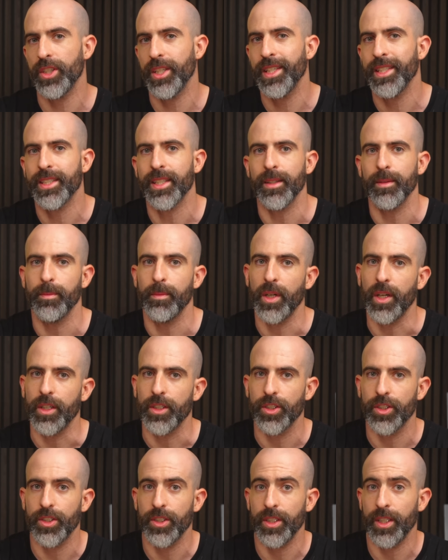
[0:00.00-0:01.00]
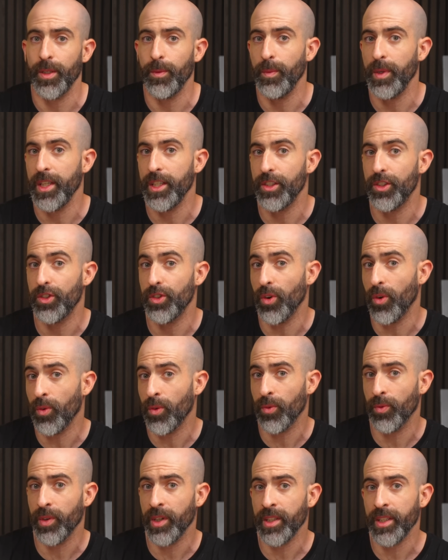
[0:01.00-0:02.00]
isn't much, and we
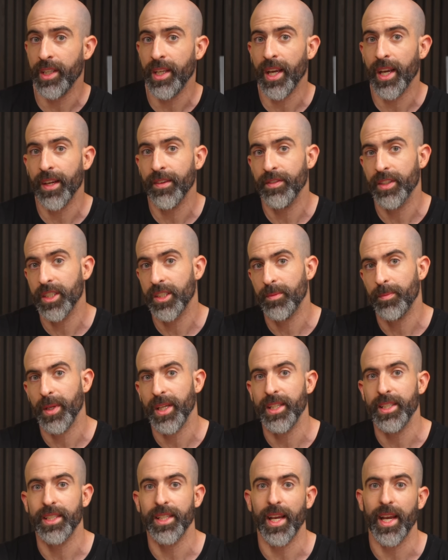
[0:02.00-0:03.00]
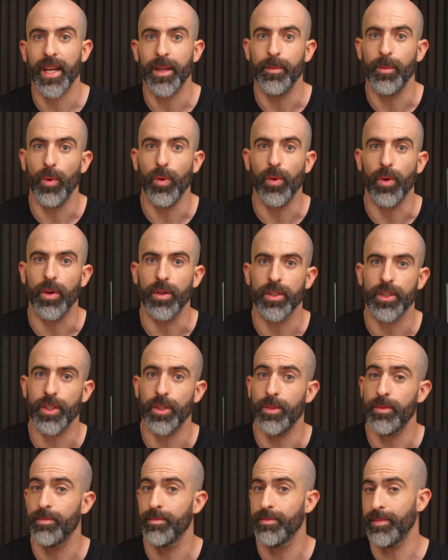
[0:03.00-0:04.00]
don't really have the space to add more.
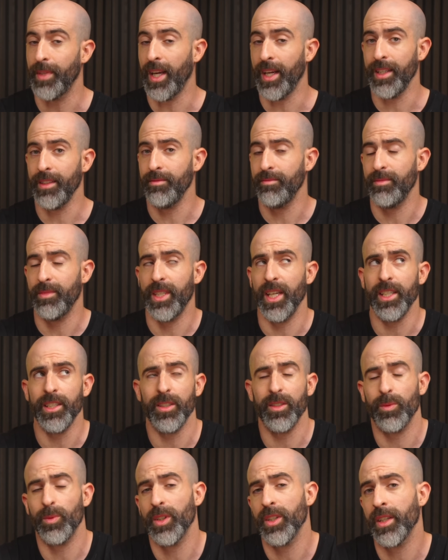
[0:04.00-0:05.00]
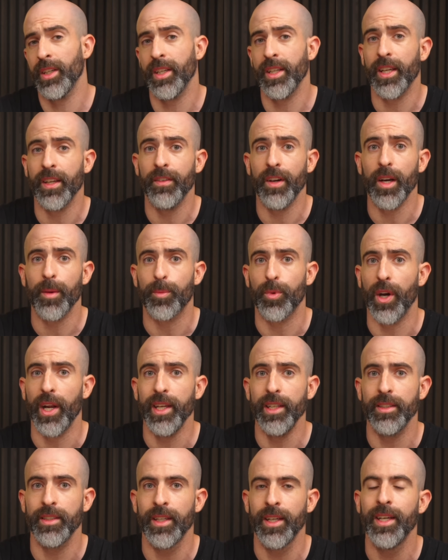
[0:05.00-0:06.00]
So I guess we're gonna give up,
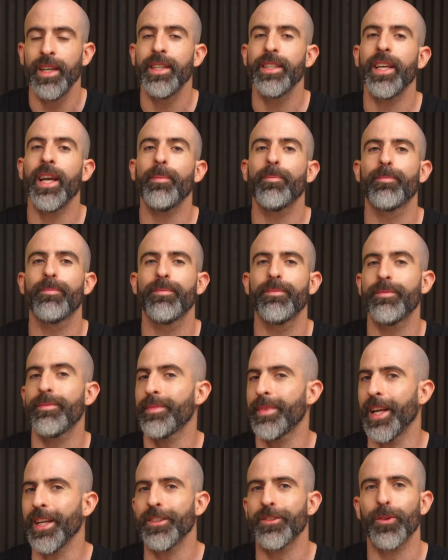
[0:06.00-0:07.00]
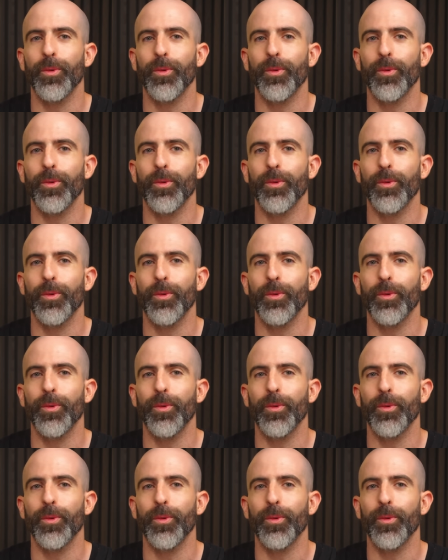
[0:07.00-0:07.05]
right? Yep, thanks for